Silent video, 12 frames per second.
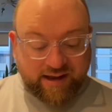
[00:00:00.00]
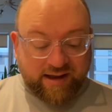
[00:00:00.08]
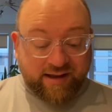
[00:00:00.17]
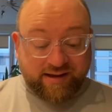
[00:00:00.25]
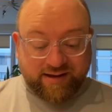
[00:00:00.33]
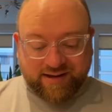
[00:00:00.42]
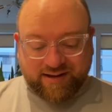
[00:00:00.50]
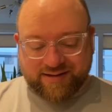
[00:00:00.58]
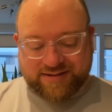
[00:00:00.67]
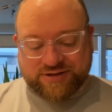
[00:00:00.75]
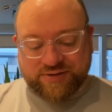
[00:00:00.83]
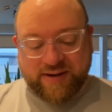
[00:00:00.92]
Ah,
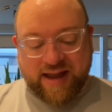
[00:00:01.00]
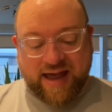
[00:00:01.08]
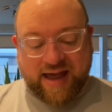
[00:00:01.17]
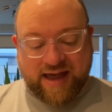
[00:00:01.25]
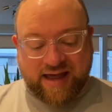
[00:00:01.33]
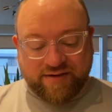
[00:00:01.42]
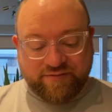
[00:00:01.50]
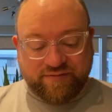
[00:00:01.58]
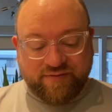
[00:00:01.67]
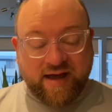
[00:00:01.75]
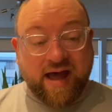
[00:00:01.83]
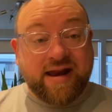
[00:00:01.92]
so we
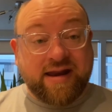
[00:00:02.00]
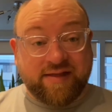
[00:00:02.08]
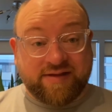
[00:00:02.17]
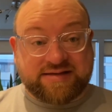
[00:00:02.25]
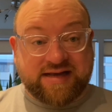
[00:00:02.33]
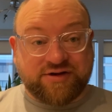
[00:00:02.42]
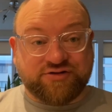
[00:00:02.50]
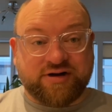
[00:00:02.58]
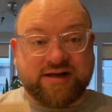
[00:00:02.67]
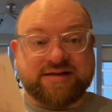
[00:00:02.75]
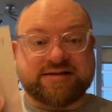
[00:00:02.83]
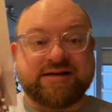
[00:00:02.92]
have another
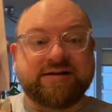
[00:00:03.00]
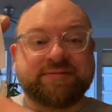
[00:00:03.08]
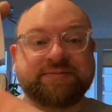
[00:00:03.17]
centralizer